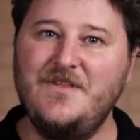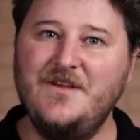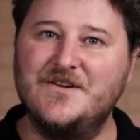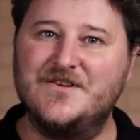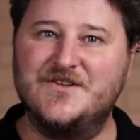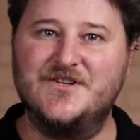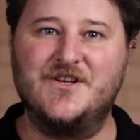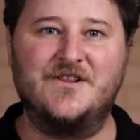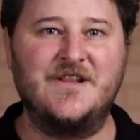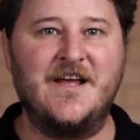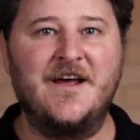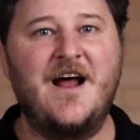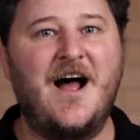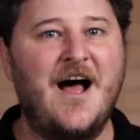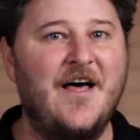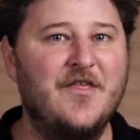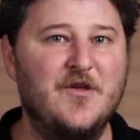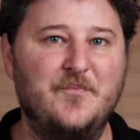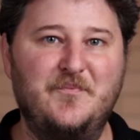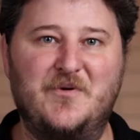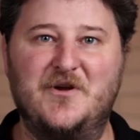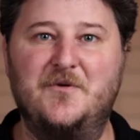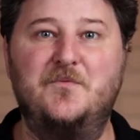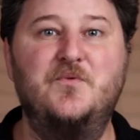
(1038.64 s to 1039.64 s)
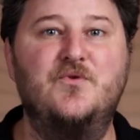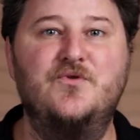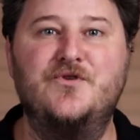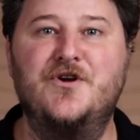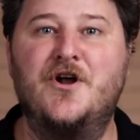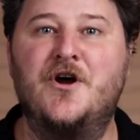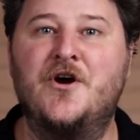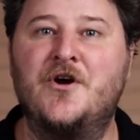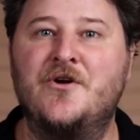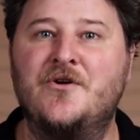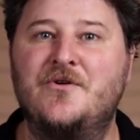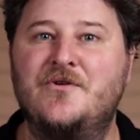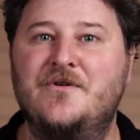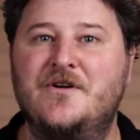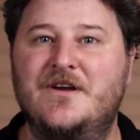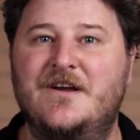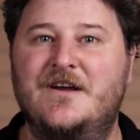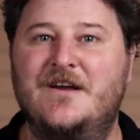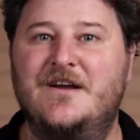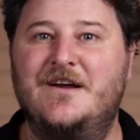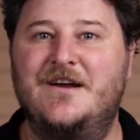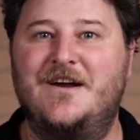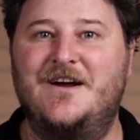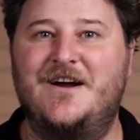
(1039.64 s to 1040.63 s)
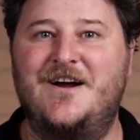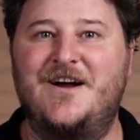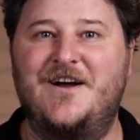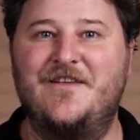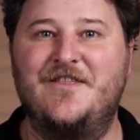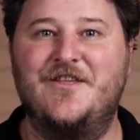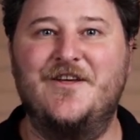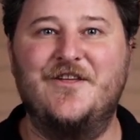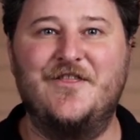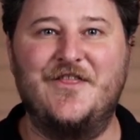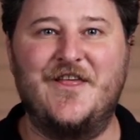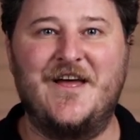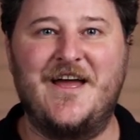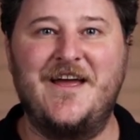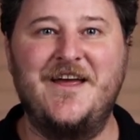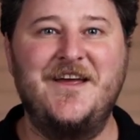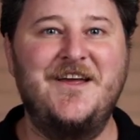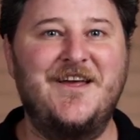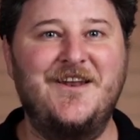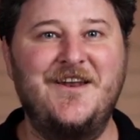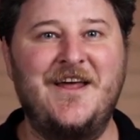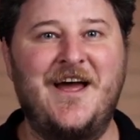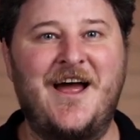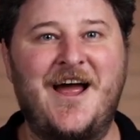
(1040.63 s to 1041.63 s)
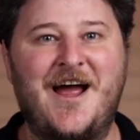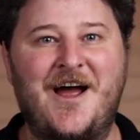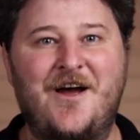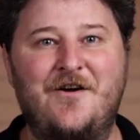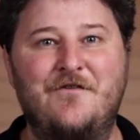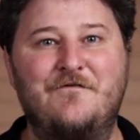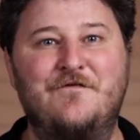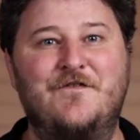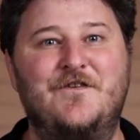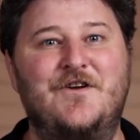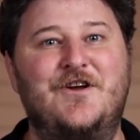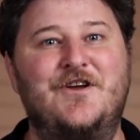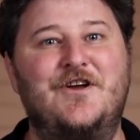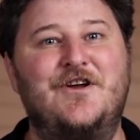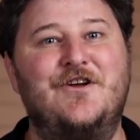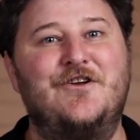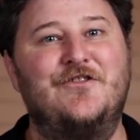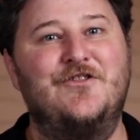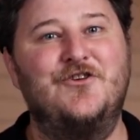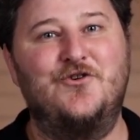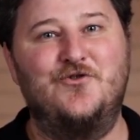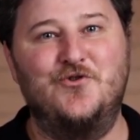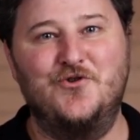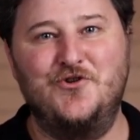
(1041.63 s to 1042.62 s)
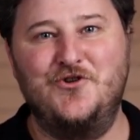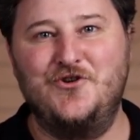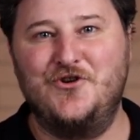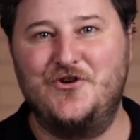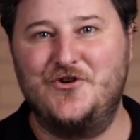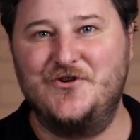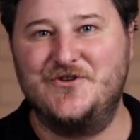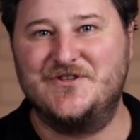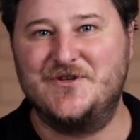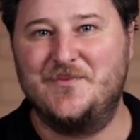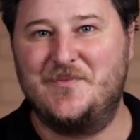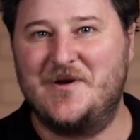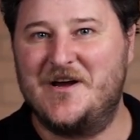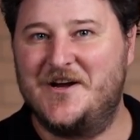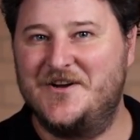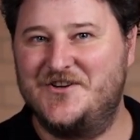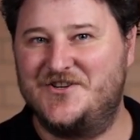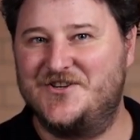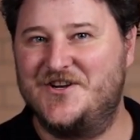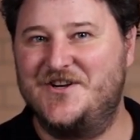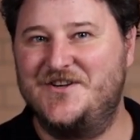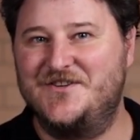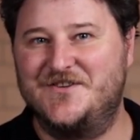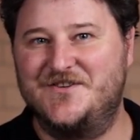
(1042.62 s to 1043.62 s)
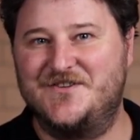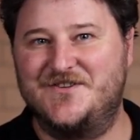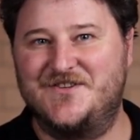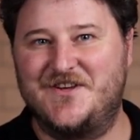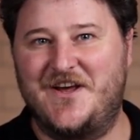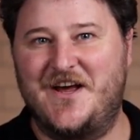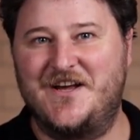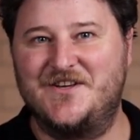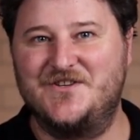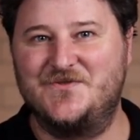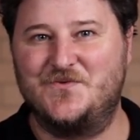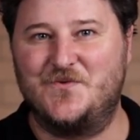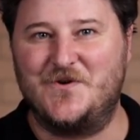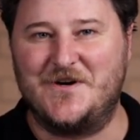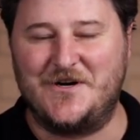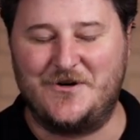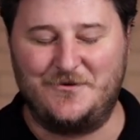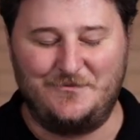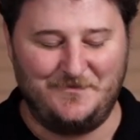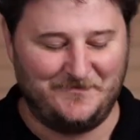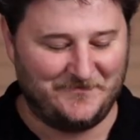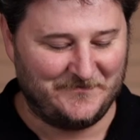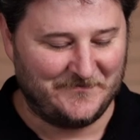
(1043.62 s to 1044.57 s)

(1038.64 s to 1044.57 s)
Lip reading: to let other people know that they can have the good news about Jesus as well.